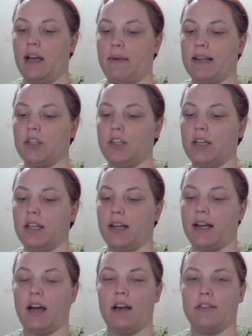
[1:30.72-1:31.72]
actually going to
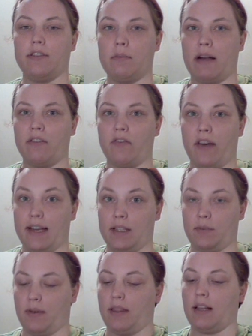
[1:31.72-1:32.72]
cover my
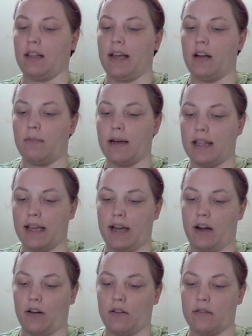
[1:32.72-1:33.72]
face with it layer by
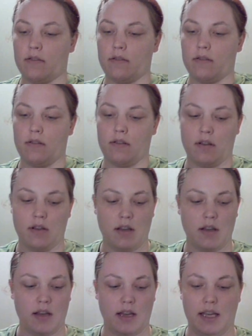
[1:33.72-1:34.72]
layer.
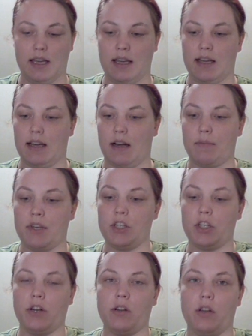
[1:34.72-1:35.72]
And I'm going to
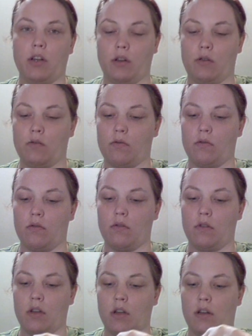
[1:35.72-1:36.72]
show you
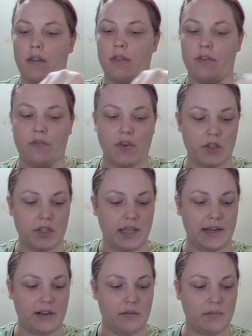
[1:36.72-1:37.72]
the first
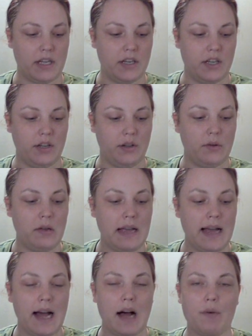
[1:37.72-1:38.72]
layer I'm going to do.
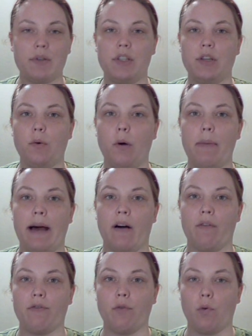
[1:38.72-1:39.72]
I would do
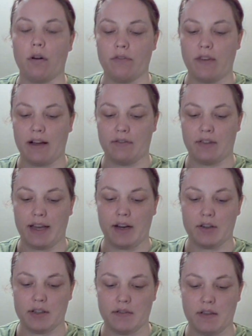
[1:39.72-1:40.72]
about 4 or 5
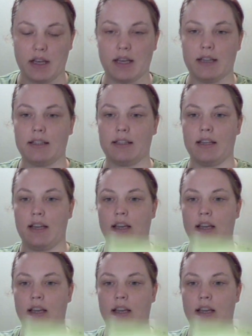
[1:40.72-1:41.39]
layers of this.